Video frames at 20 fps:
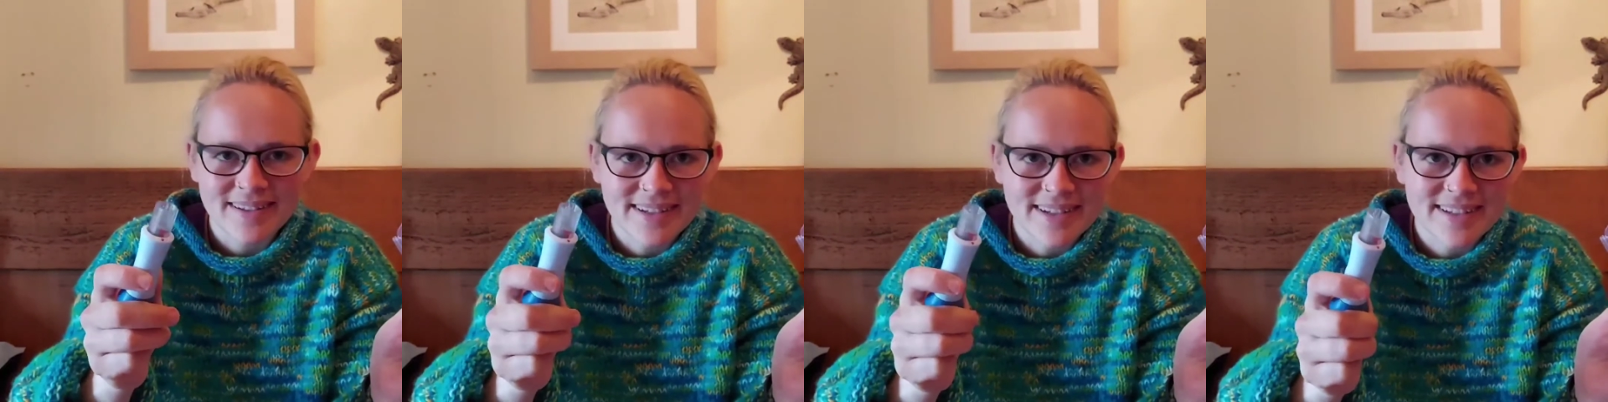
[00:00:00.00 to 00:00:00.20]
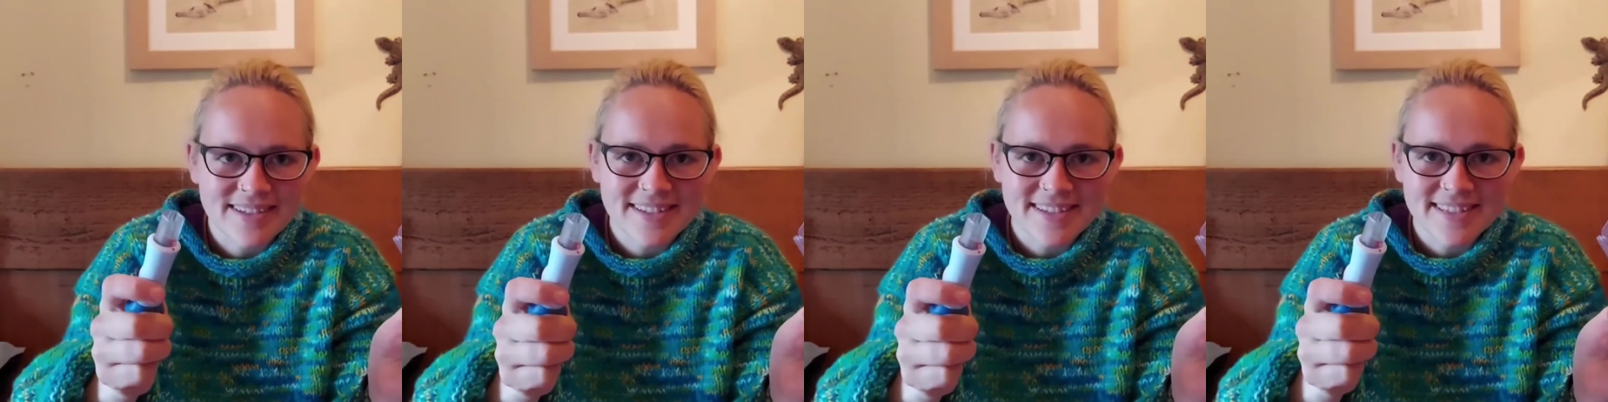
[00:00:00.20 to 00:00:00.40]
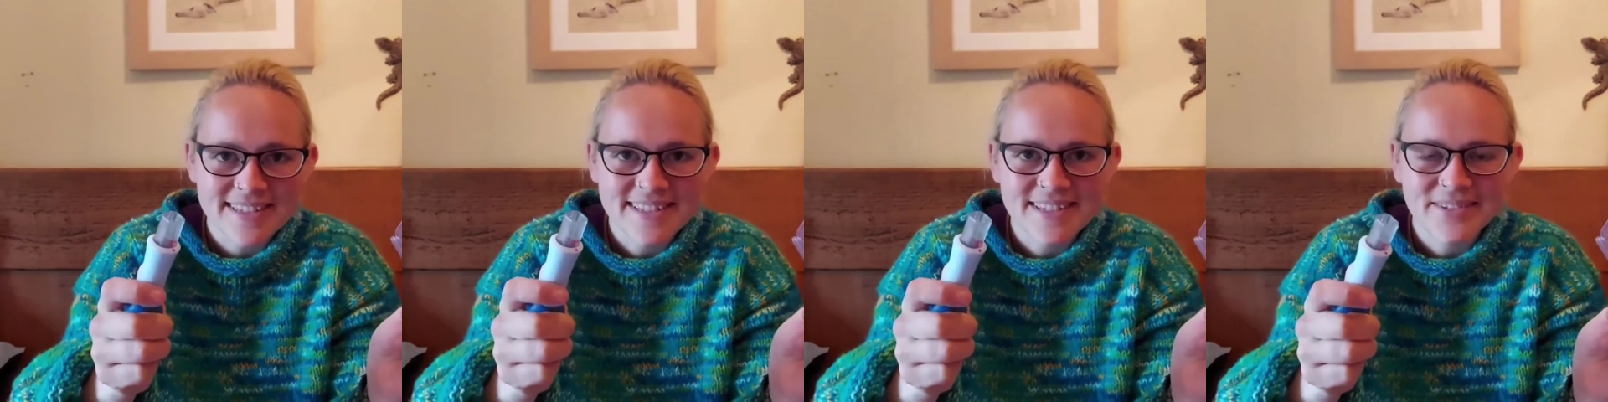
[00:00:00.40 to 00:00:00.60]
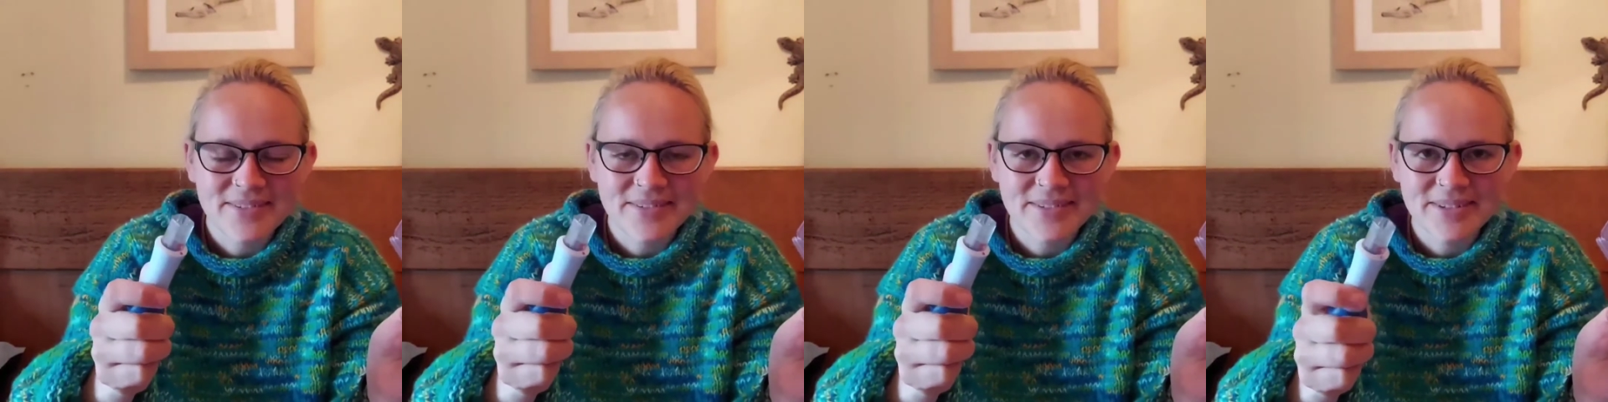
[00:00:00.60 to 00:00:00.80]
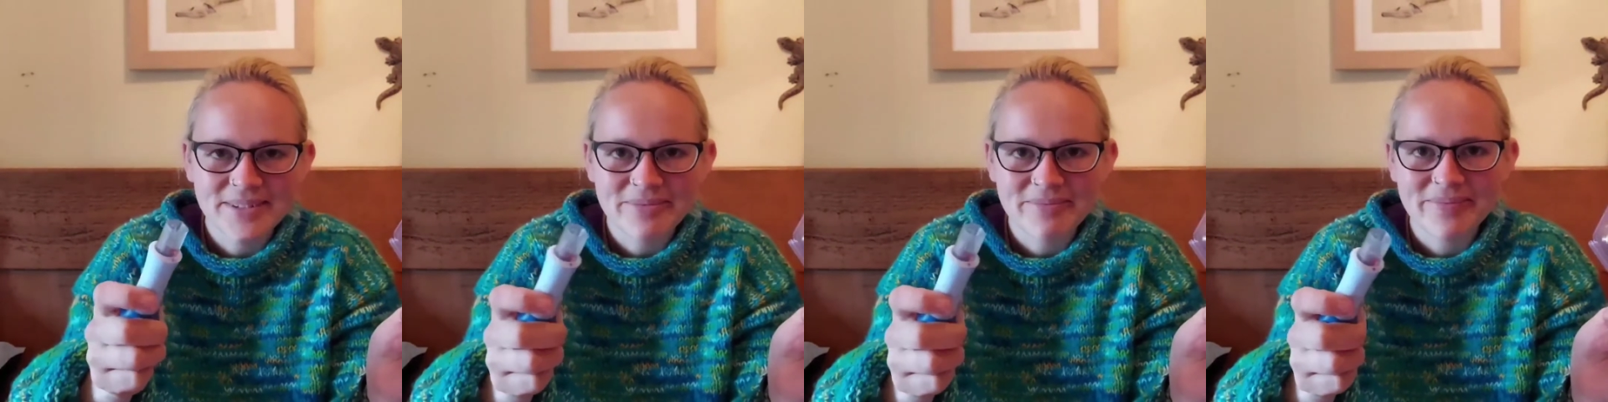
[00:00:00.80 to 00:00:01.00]
because I
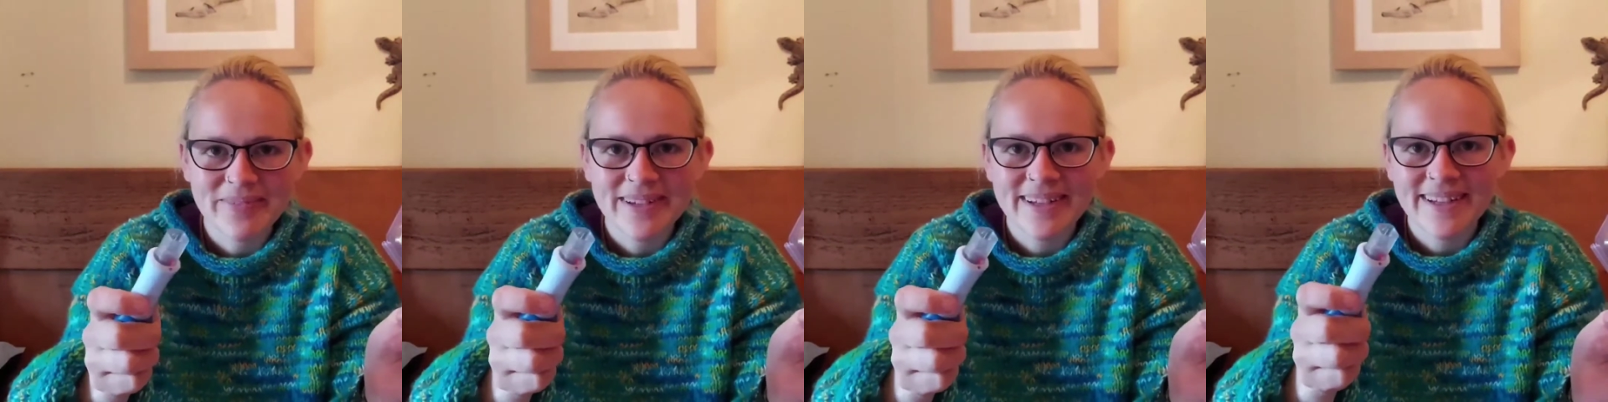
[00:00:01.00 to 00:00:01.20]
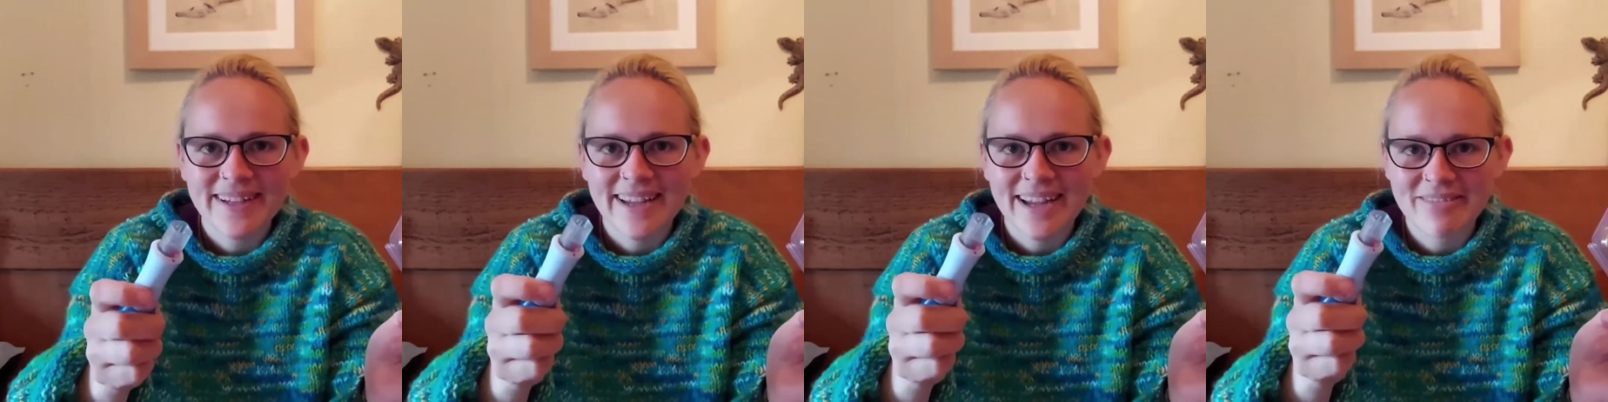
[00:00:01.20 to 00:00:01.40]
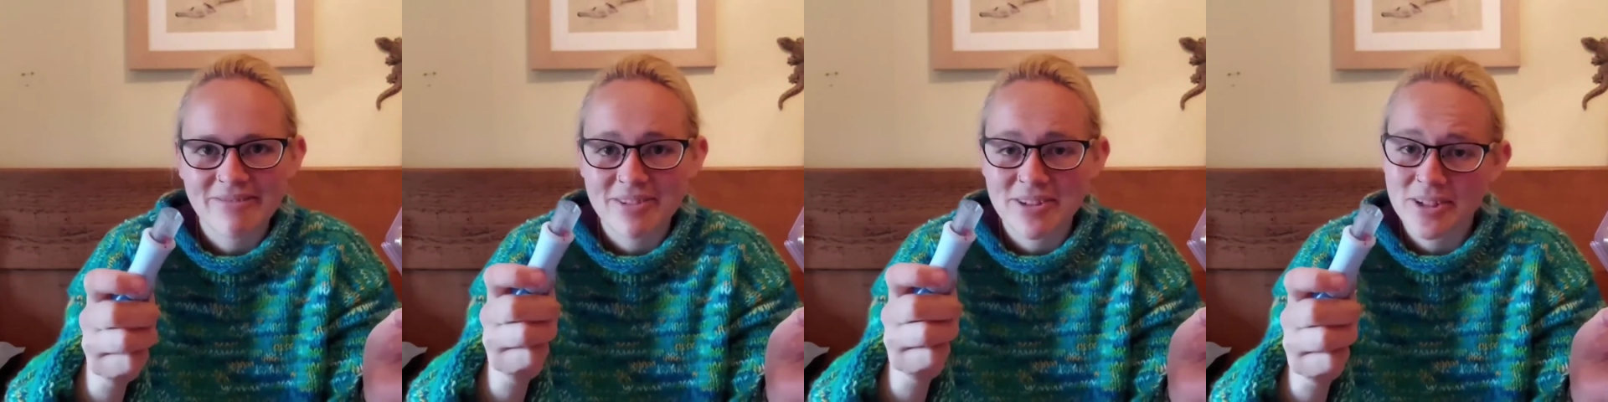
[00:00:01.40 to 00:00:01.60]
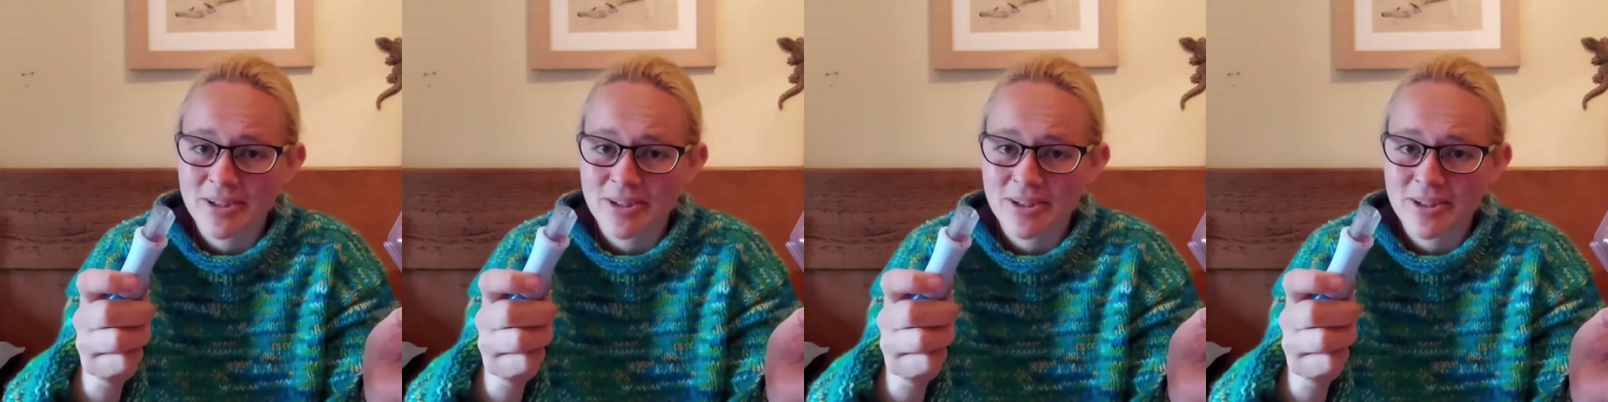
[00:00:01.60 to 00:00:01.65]
steal them every